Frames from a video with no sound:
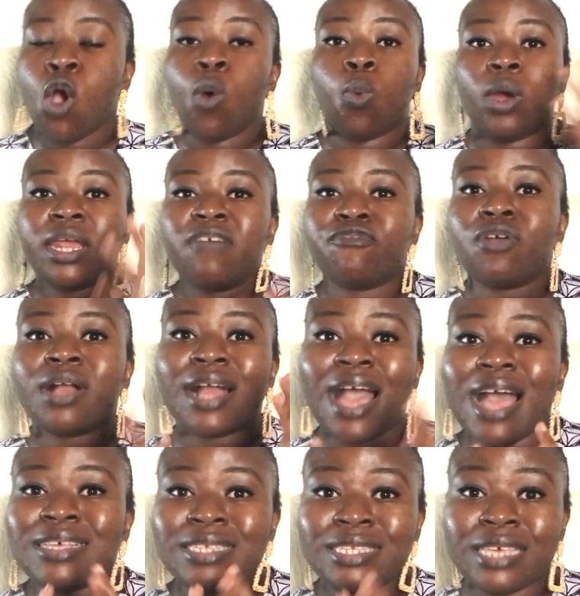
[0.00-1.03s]
Whatever
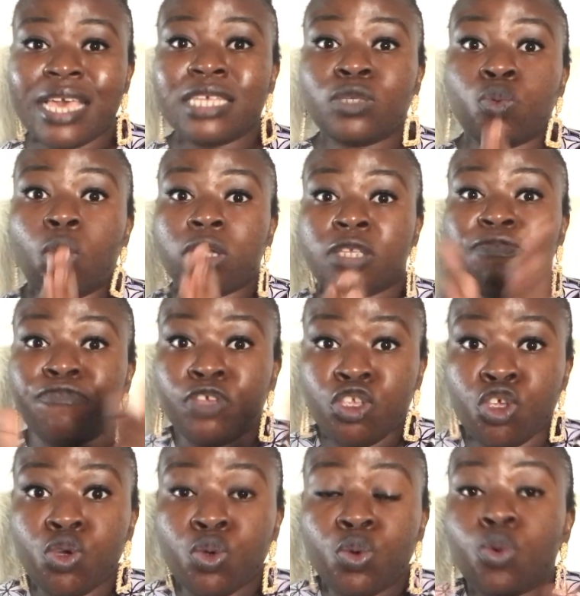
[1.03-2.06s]
God says was for
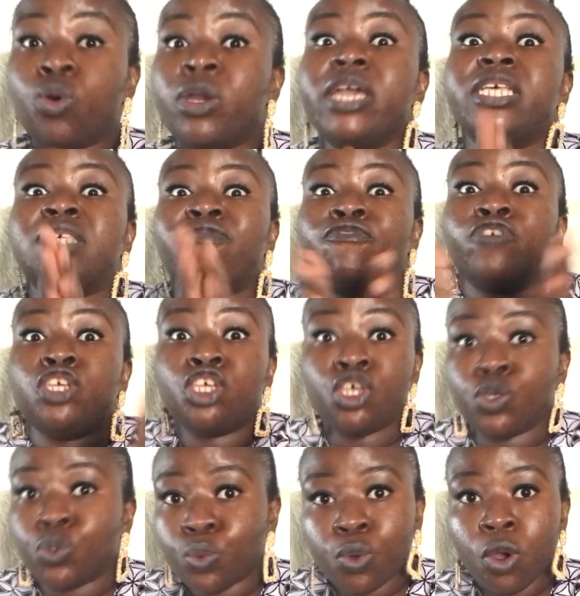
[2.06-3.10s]
you is for
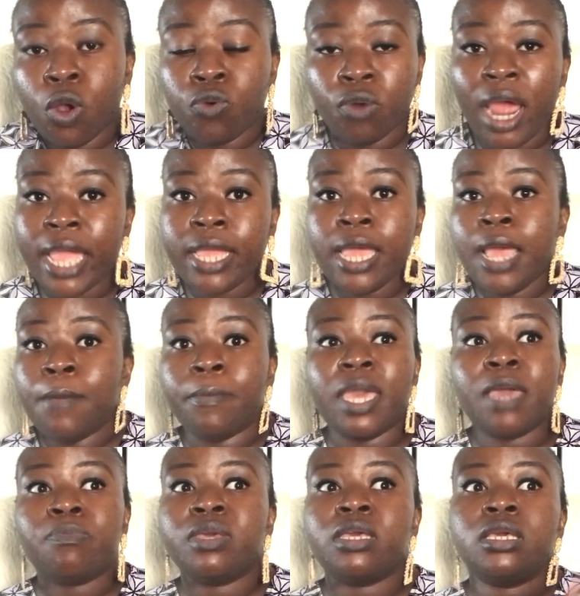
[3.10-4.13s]
you, right?
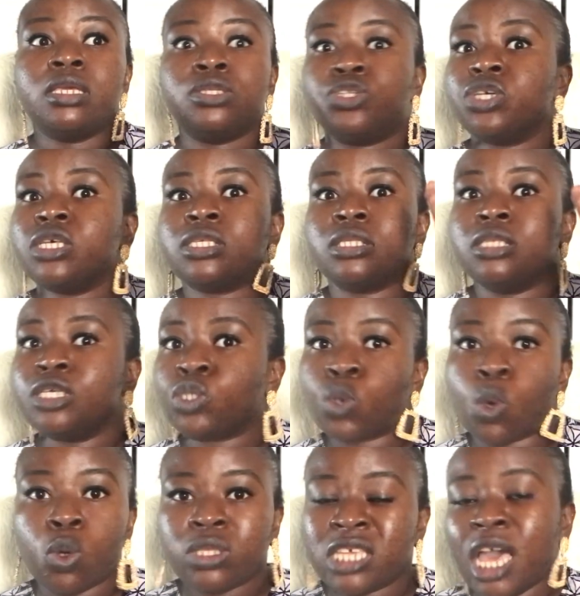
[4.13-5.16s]
Maybe just this
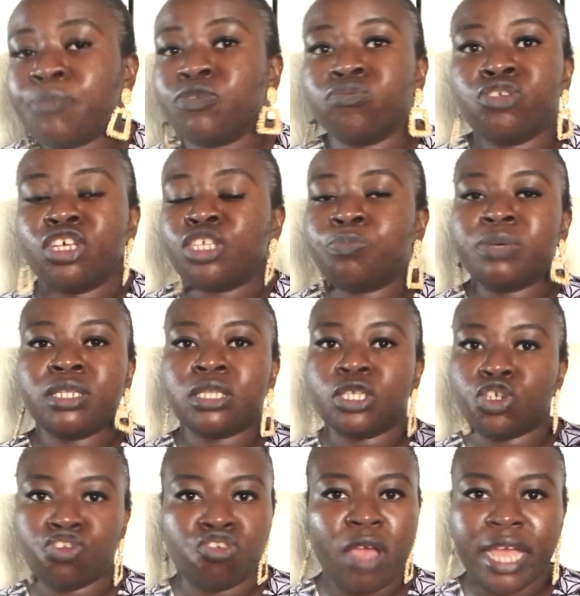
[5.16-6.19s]
whole time you've just been
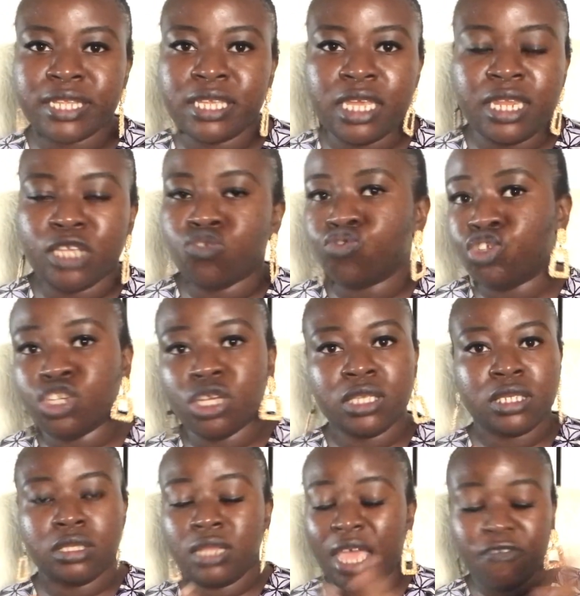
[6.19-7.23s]
distracted and you
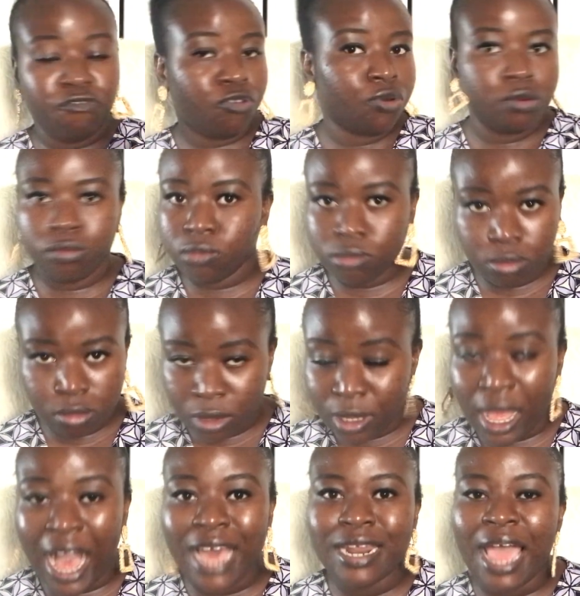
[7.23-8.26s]
just never
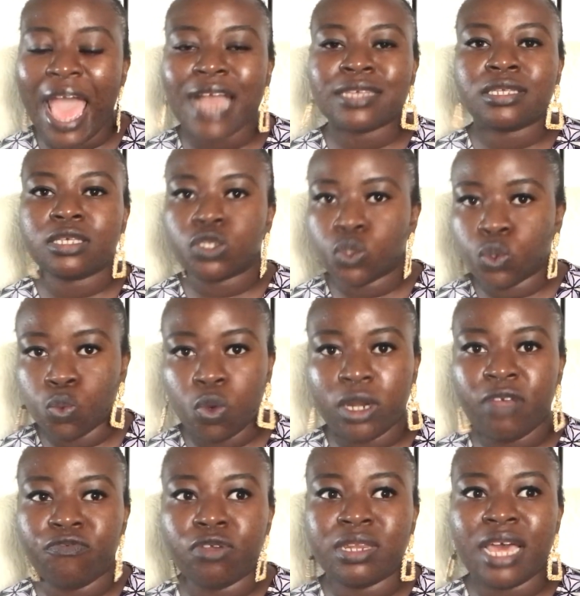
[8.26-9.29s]
had access to
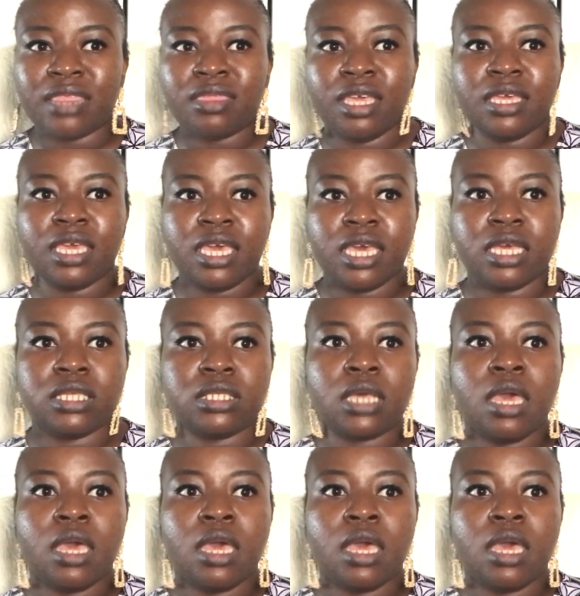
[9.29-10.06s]
whatever that thing is.